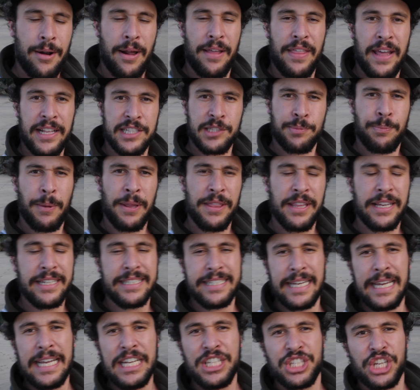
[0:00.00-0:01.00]
that's been the
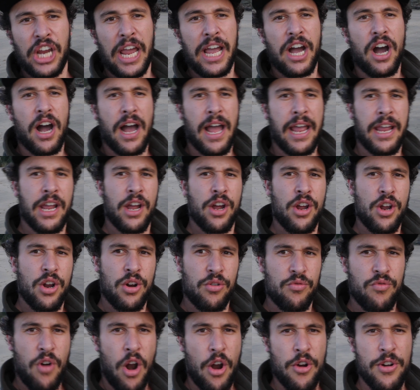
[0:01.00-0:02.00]
DJI
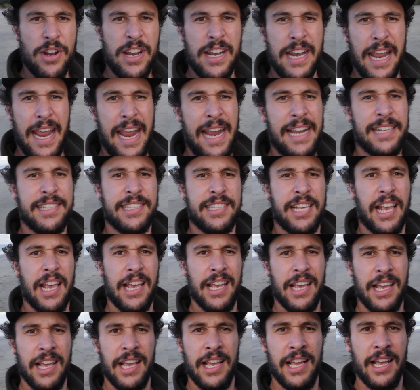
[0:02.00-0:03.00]
Ronin S.
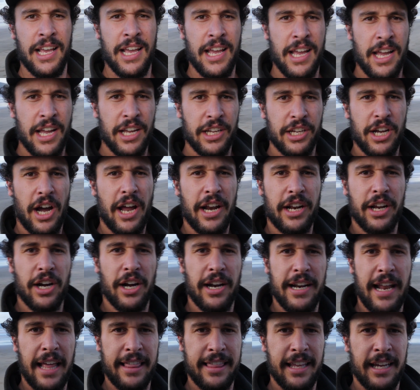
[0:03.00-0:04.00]
Kind of
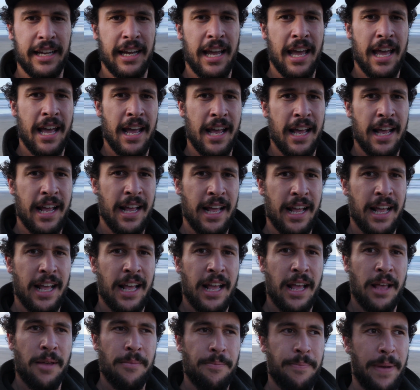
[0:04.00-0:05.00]
got nothing
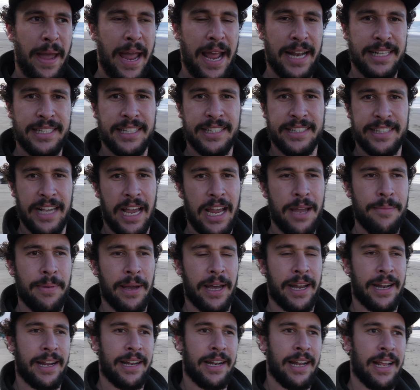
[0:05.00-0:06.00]
bad to say
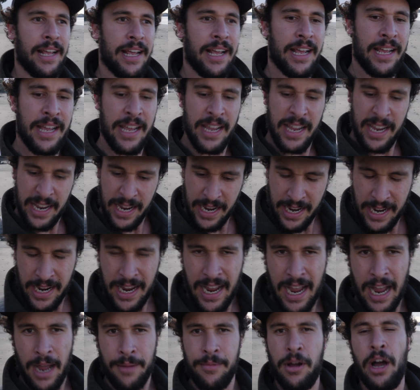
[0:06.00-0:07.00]
about it.
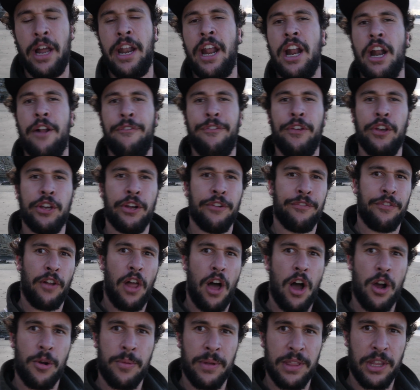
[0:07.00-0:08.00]
I don't know if you could
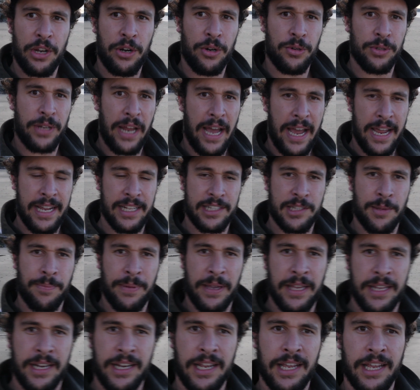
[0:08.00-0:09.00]
vlog with it all day. It's a
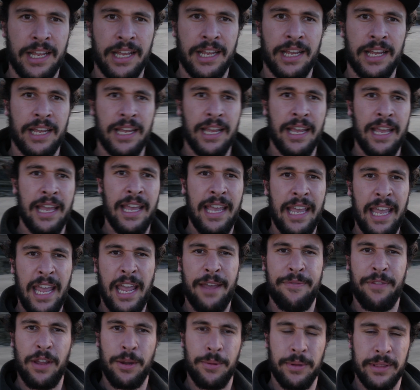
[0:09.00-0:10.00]
bit
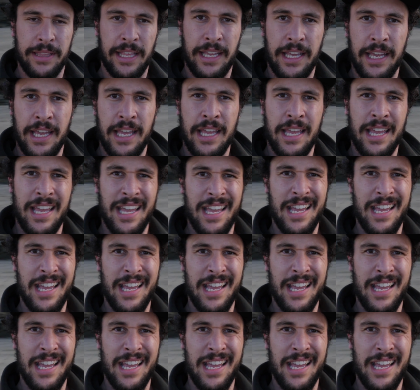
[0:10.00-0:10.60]
heavy with the